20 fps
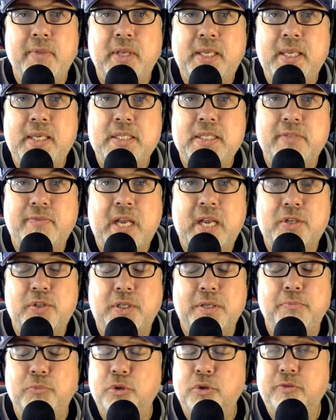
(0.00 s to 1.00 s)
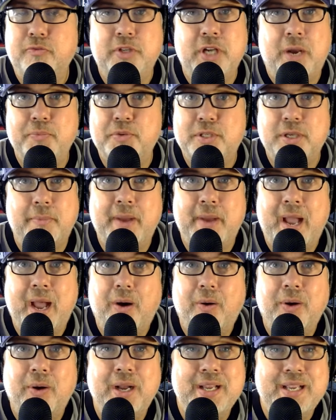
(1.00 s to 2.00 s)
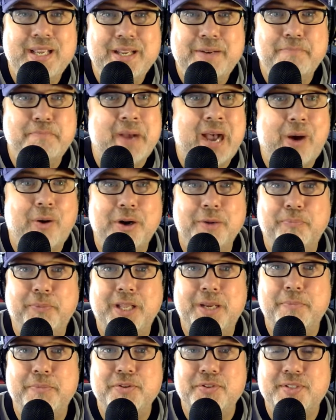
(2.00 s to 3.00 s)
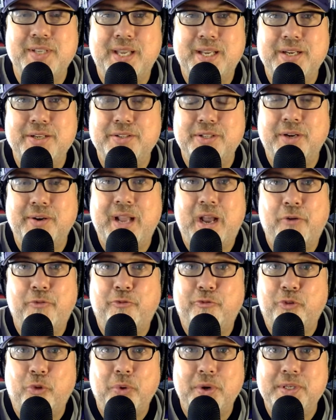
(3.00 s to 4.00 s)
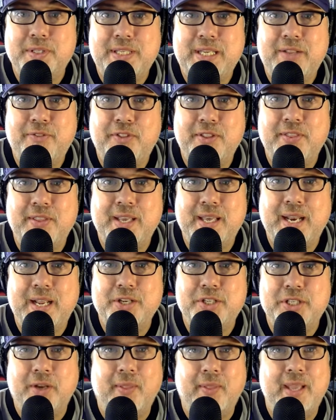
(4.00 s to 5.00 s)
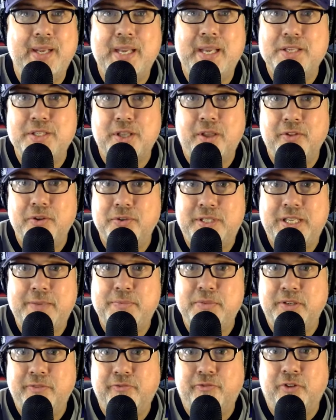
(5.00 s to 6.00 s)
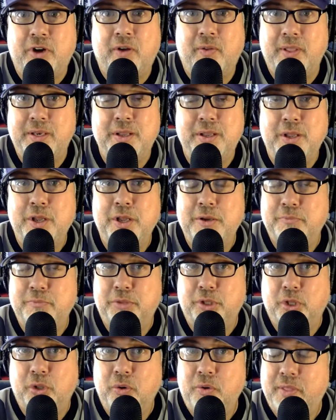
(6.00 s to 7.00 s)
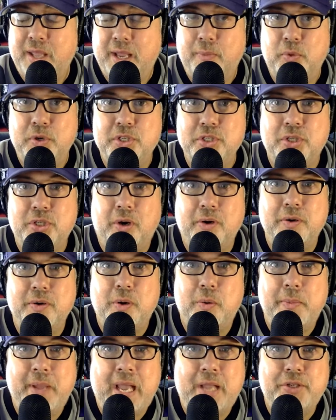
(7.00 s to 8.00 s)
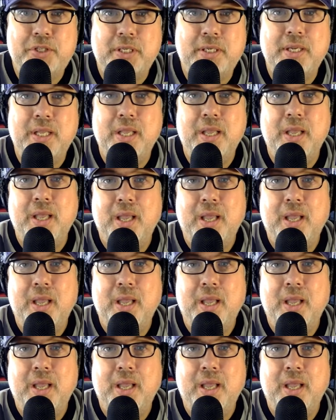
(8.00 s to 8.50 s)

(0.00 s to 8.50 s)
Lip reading: The Kings have actually moved up somehow in power play percentage. They're now 14th in the NHL. I guess other teams have fallen below them, which is hard to imagine.